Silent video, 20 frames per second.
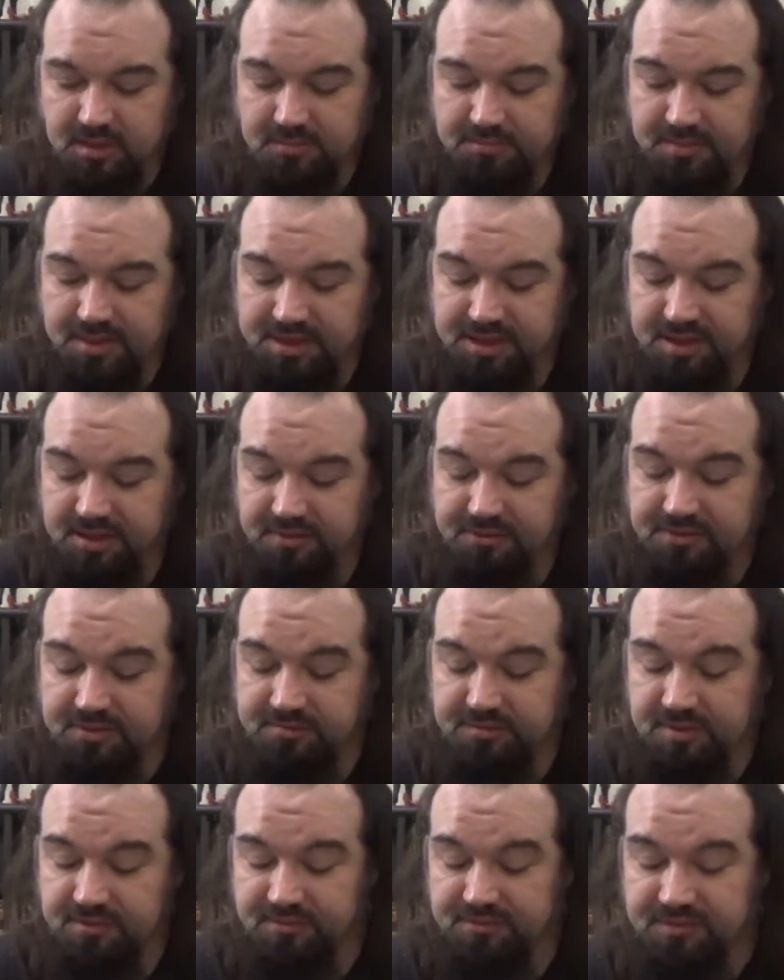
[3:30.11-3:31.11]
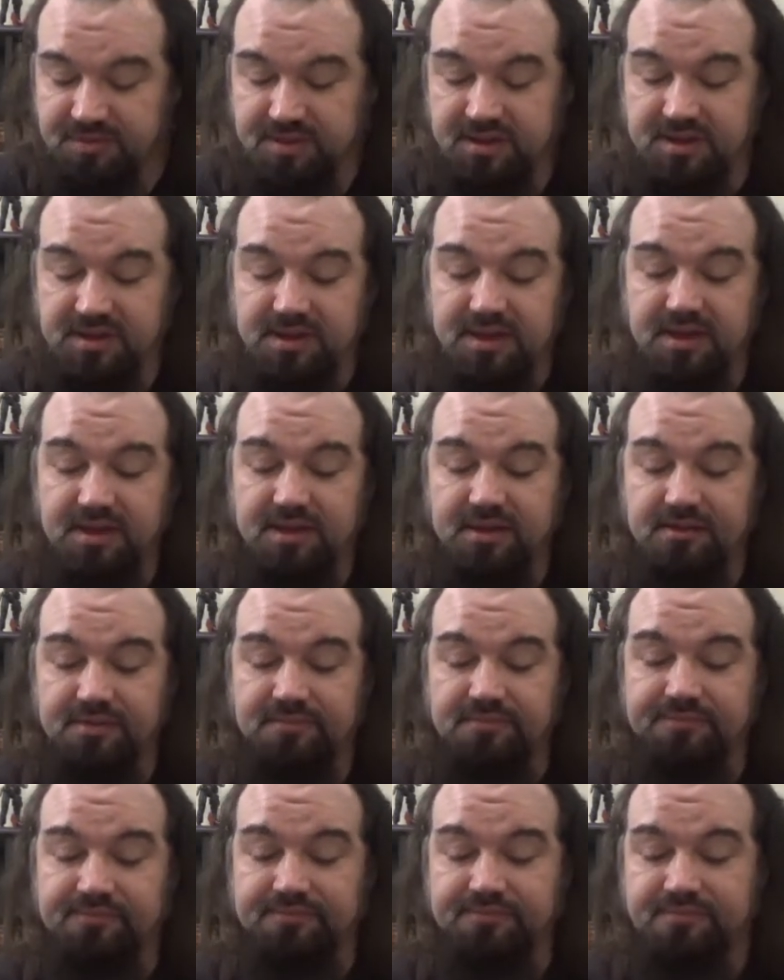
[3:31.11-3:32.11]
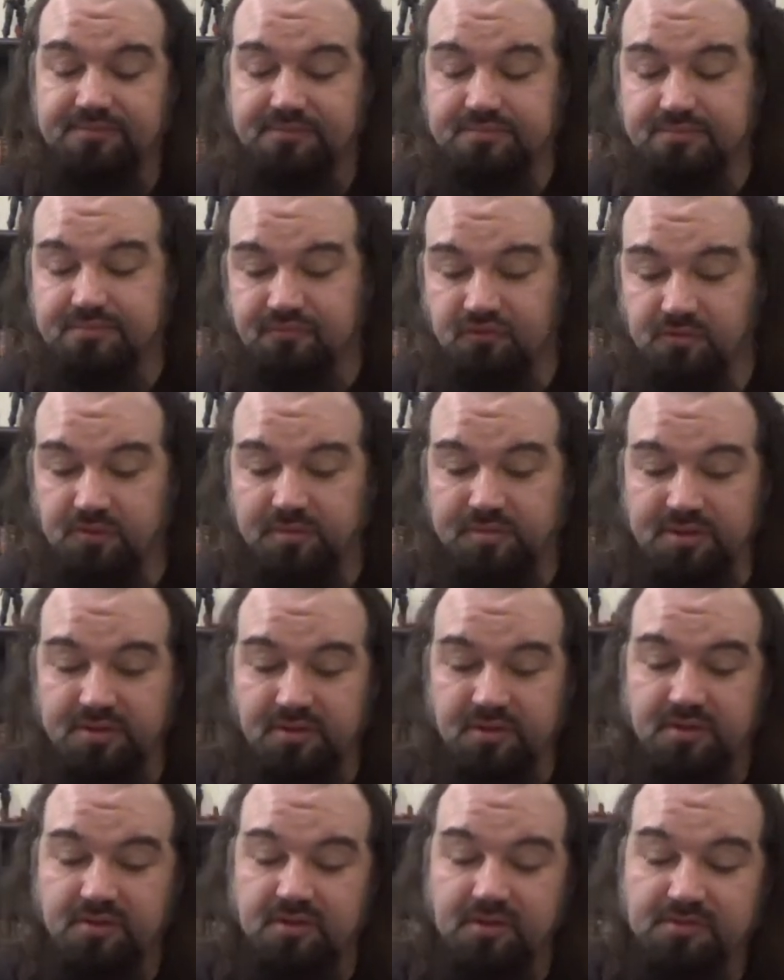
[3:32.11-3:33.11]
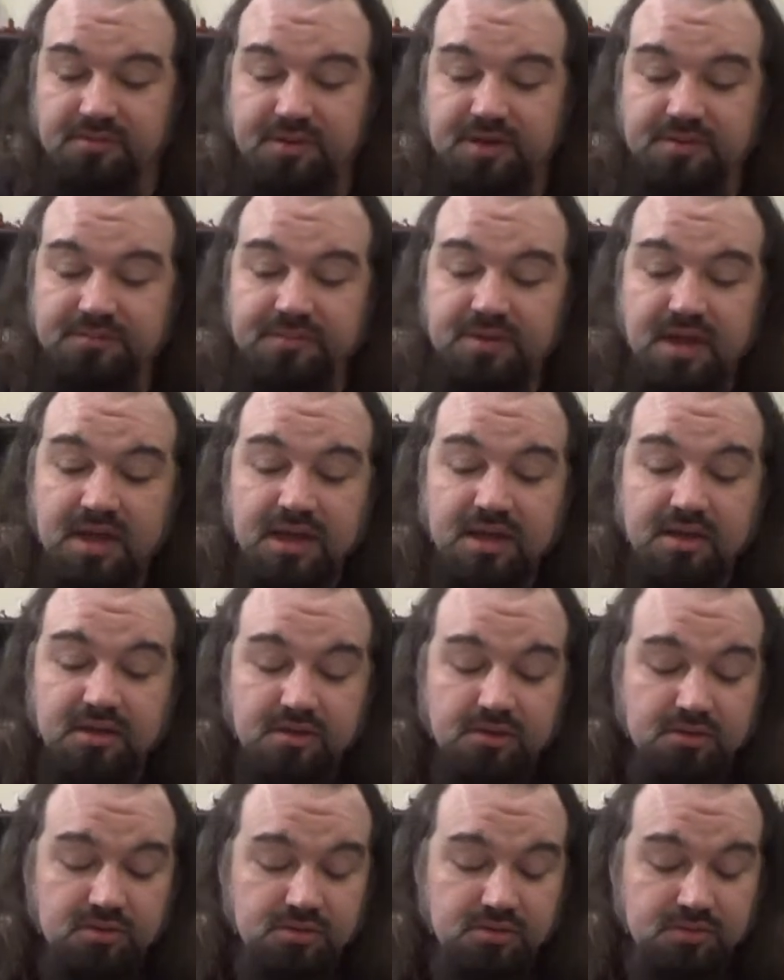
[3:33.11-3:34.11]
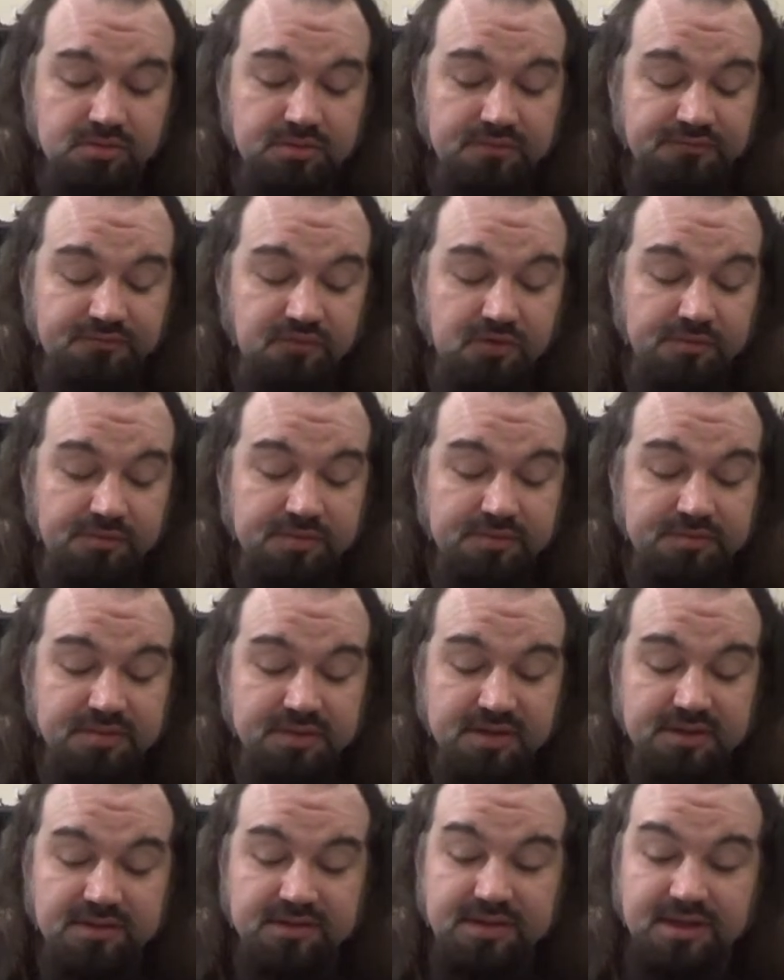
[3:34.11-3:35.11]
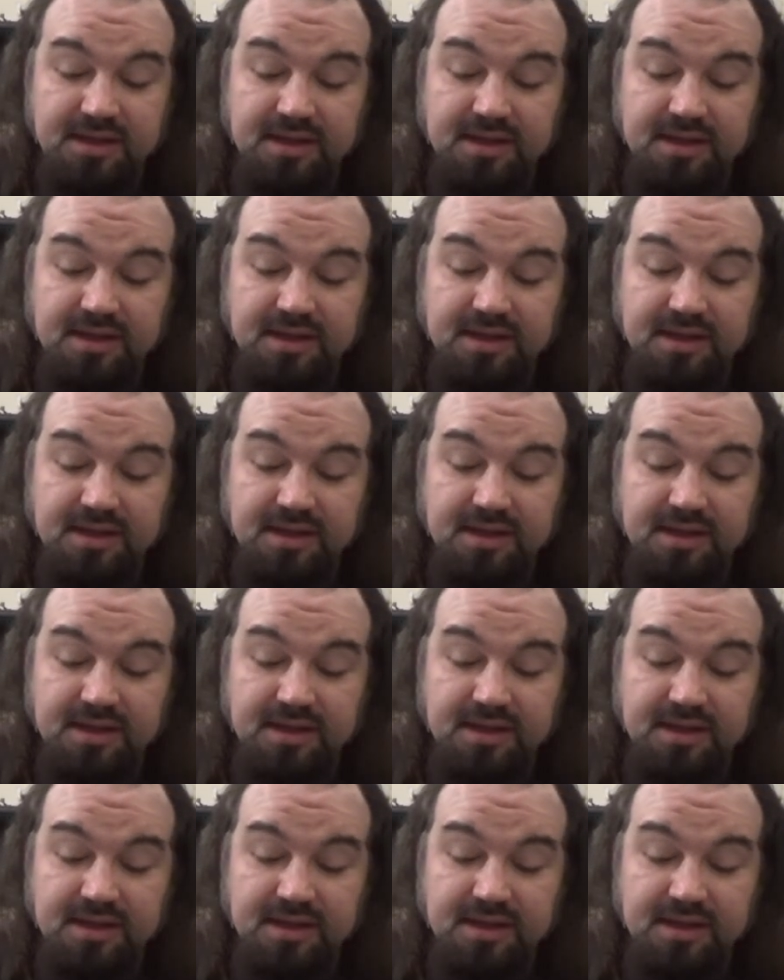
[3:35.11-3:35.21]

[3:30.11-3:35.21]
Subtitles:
But he goes to meet with the former business associate, who informs him that